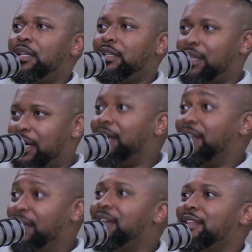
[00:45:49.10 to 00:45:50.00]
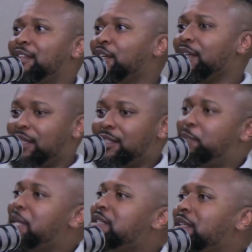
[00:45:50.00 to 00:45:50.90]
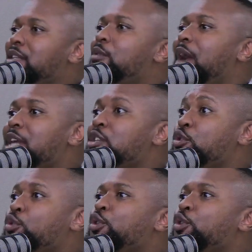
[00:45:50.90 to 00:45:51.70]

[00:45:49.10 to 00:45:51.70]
Yeah, it's basically the right to your